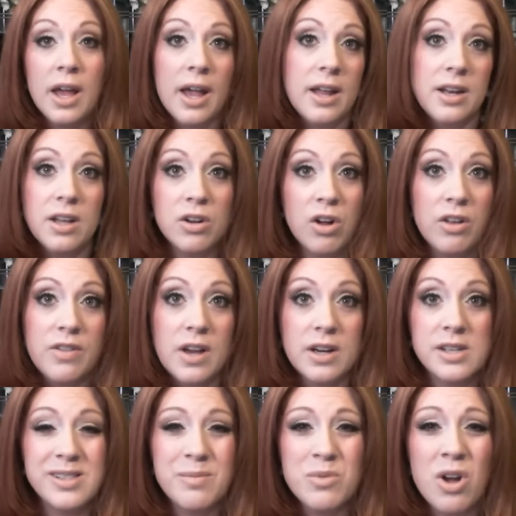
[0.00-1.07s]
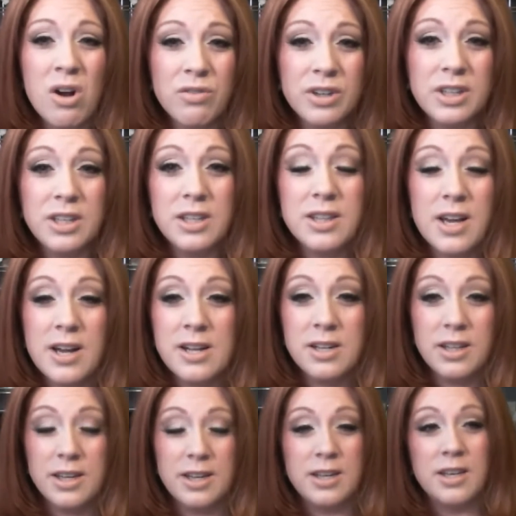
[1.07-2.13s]
edit and all that because I'm not really that
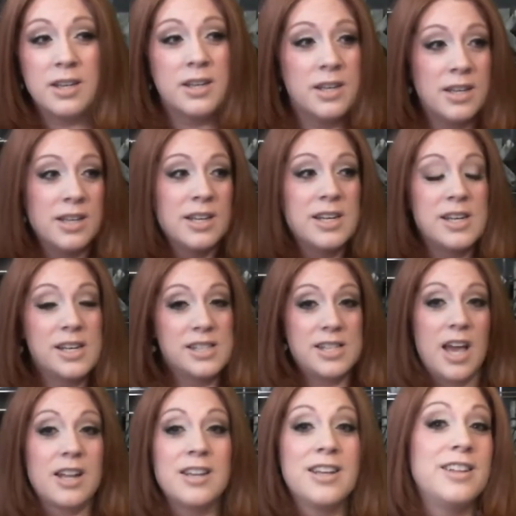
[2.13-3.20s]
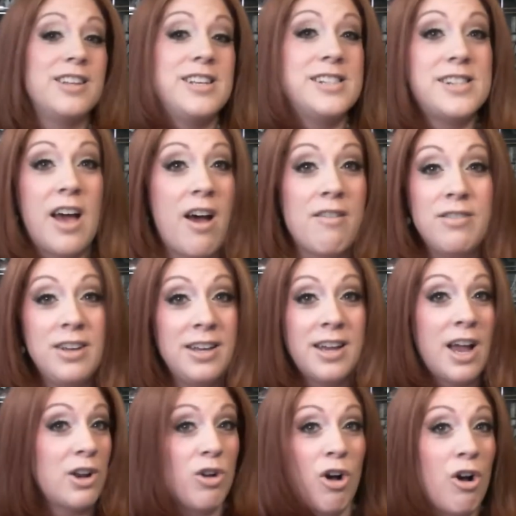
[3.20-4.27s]
like technically savvy
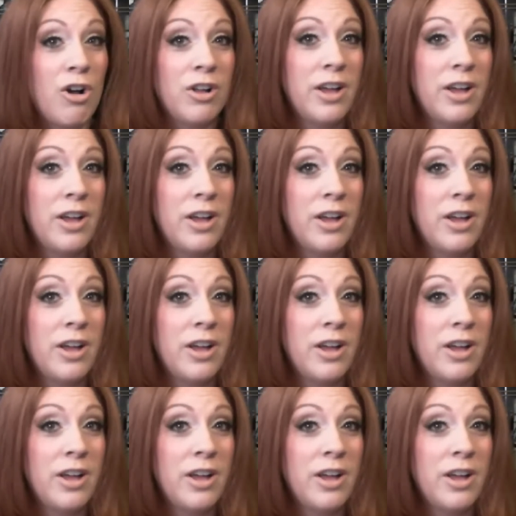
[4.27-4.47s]
at all.